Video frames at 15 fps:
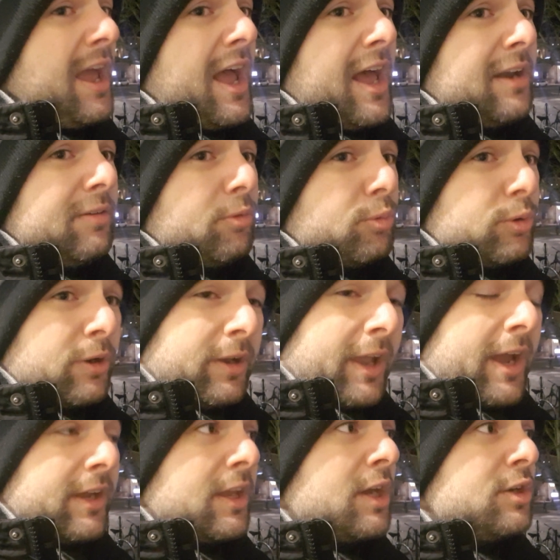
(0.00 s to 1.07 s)
and would
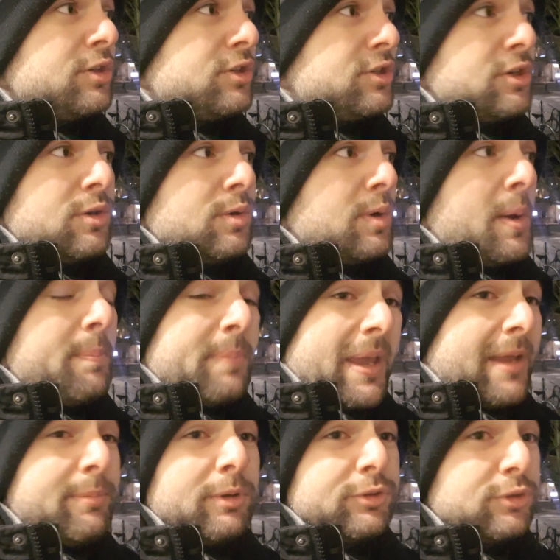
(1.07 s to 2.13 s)
like to be
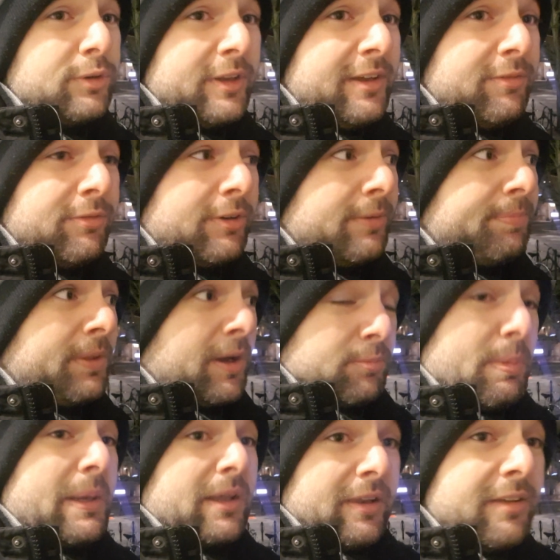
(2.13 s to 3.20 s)
able to live,
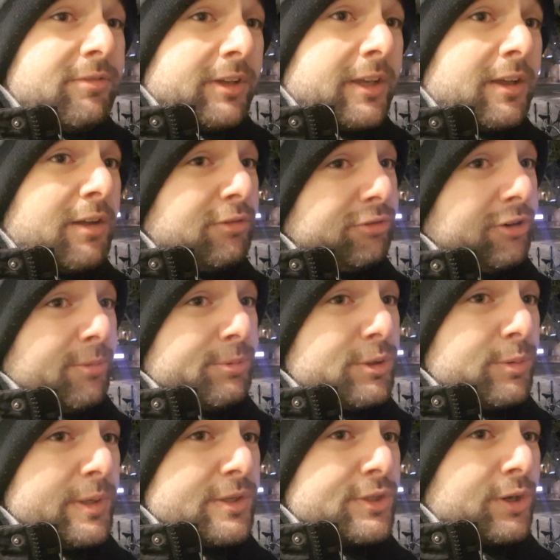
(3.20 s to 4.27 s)
make a living from
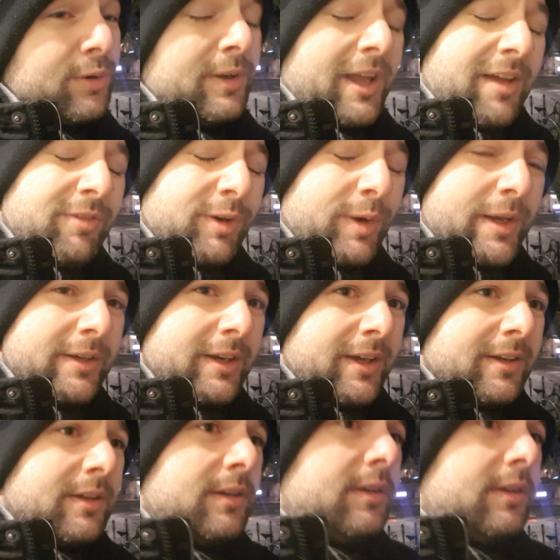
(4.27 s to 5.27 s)
doing so. Have a great day.